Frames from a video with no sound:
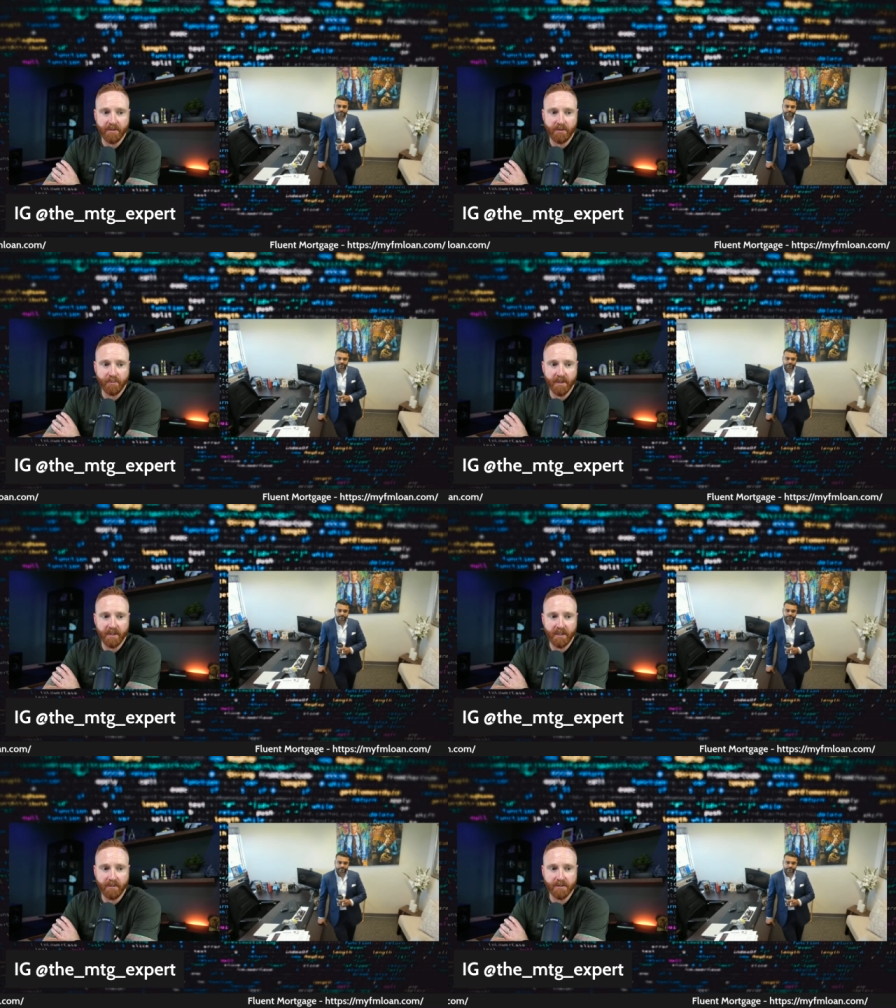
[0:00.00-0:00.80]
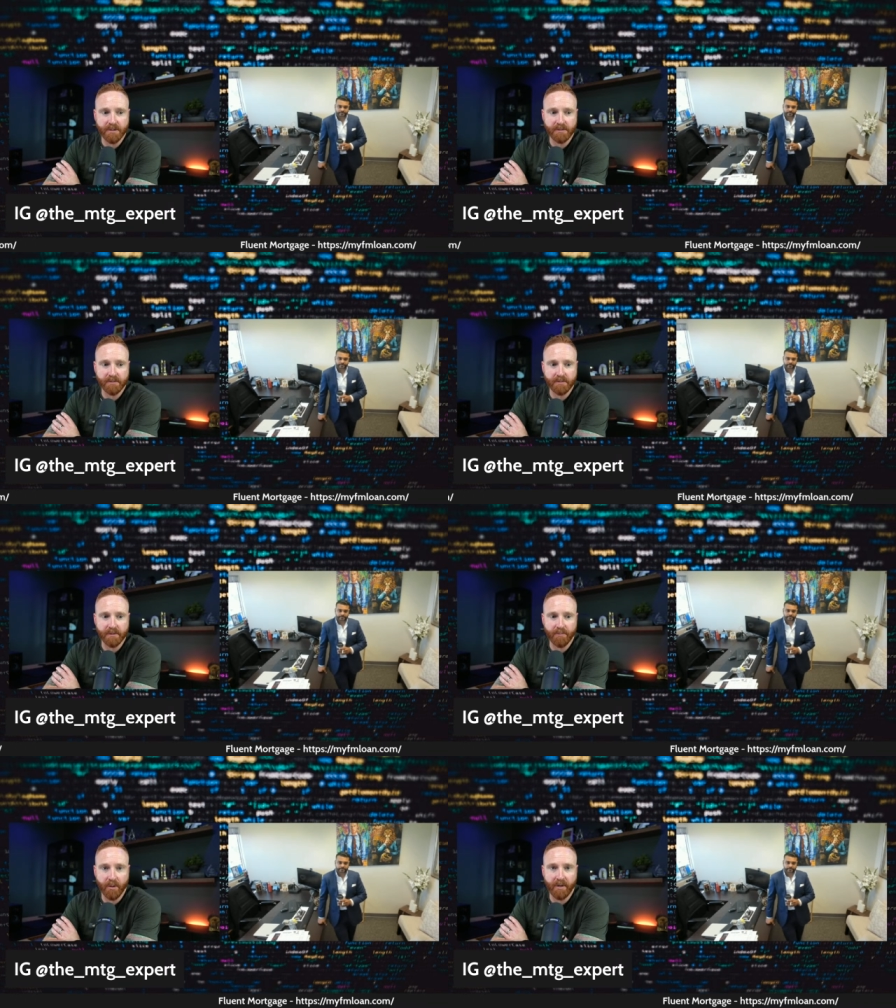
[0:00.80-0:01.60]
you've been a huge
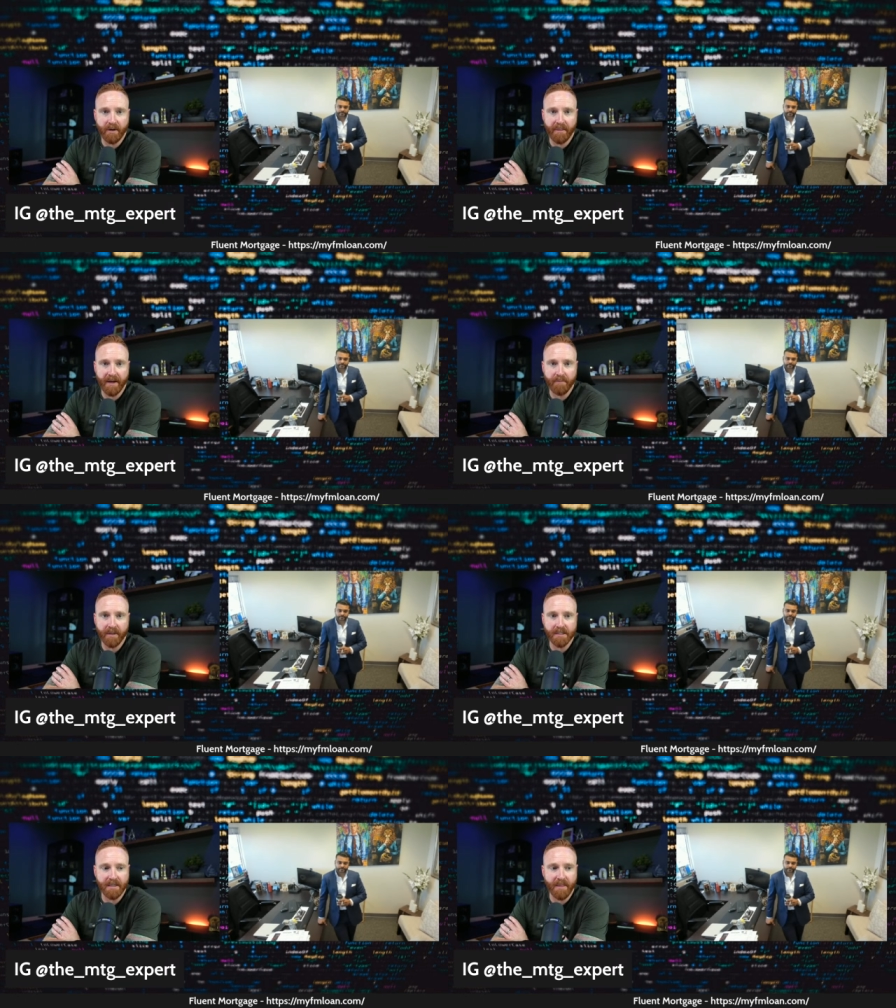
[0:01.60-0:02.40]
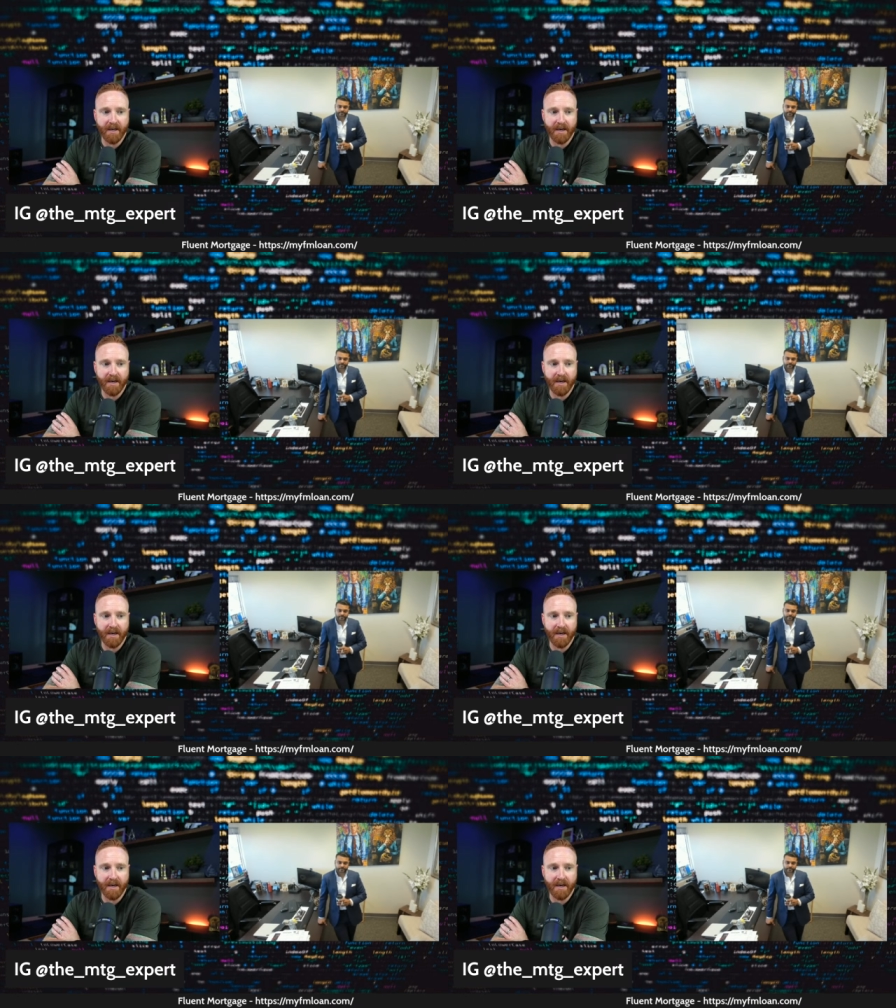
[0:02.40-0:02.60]
component of that because I'm not.